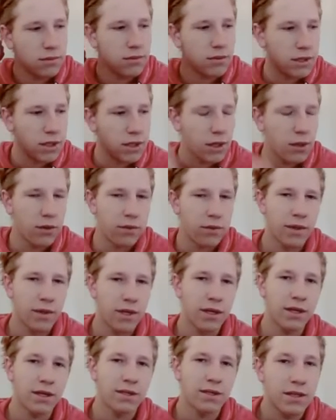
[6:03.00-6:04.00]
tell them
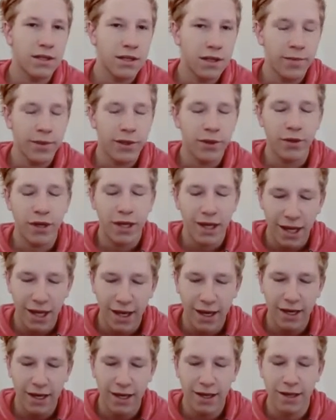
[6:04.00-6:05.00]
that it's going to be
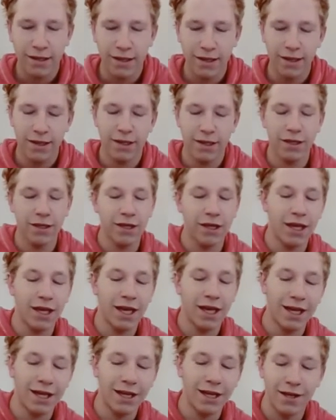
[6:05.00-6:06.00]
okay.
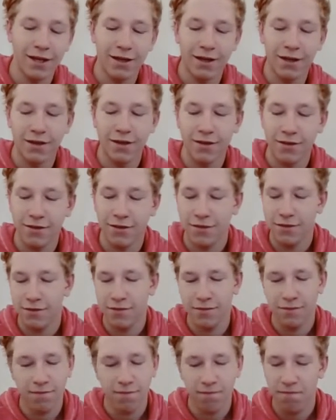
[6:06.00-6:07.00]
In
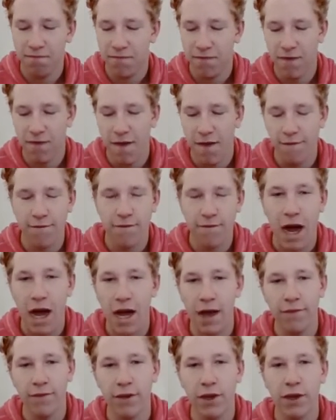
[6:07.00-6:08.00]

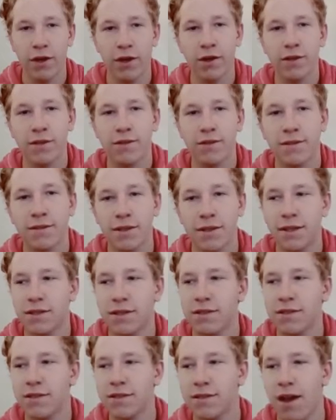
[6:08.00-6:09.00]
5 years,
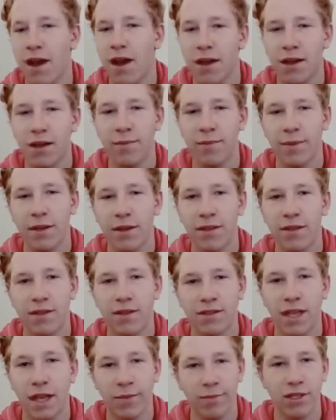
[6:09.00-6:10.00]
it's not going to be the
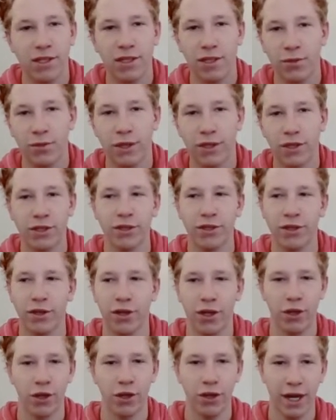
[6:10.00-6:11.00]
same situation. You're going
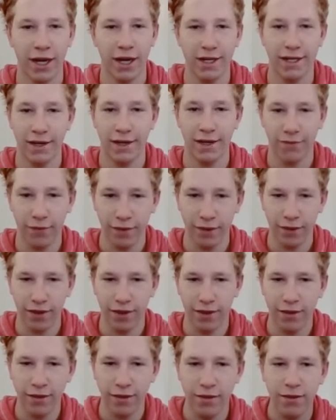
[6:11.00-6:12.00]
to look at it differently.